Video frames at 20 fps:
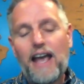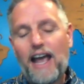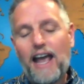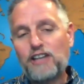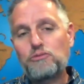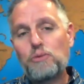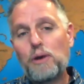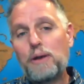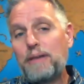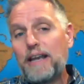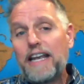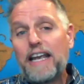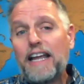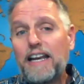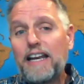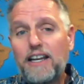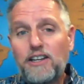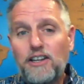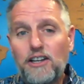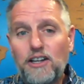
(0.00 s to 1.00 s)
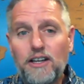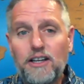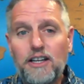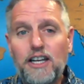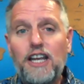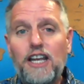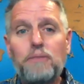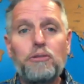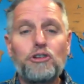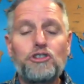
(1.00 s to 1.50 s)
As we begin into
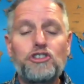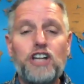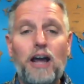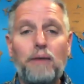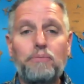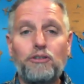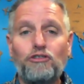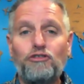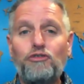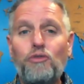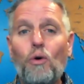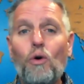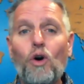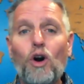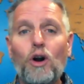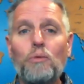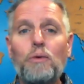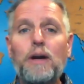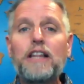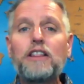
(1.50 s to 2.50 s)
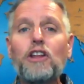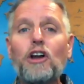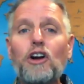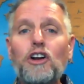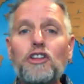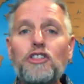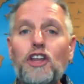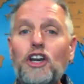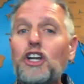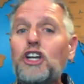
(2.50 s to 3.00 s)
Hebrews chapter 4, we
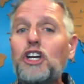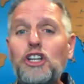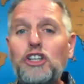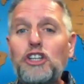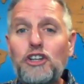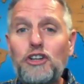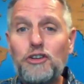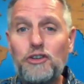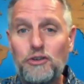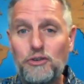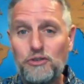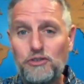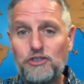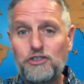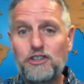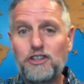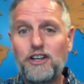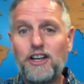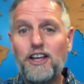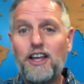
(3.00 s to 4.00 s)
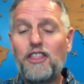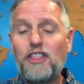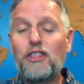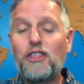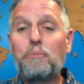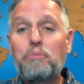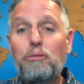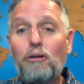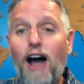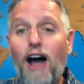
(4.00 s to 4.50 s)
learn the good news.
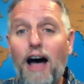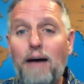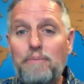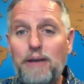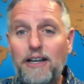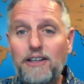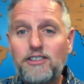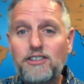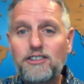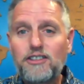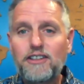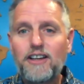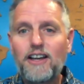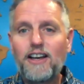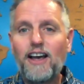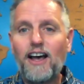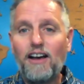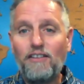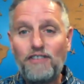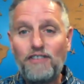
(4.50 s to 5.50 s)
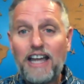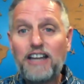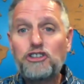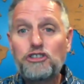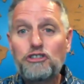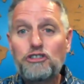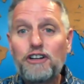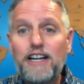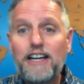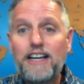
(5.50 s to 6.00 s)
The promise of
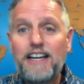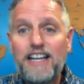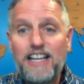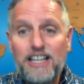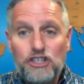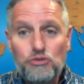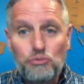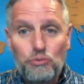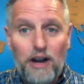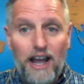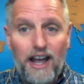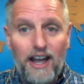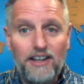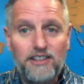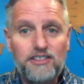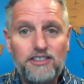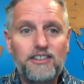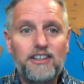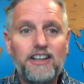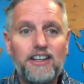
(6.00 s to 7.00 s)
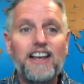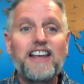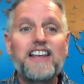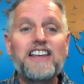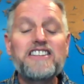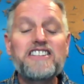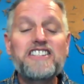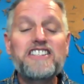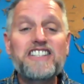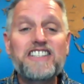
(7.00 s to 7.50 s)
entering his rest
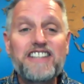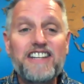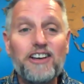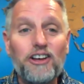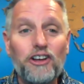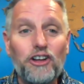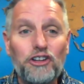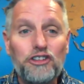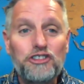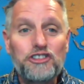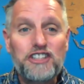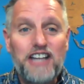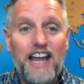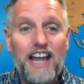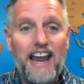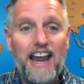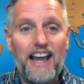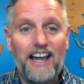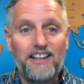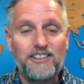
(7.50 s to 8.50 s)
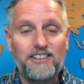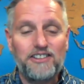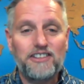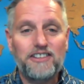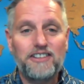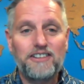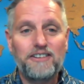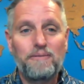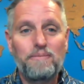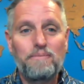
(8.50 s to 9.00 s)
still
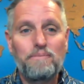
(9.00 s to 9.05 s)
stands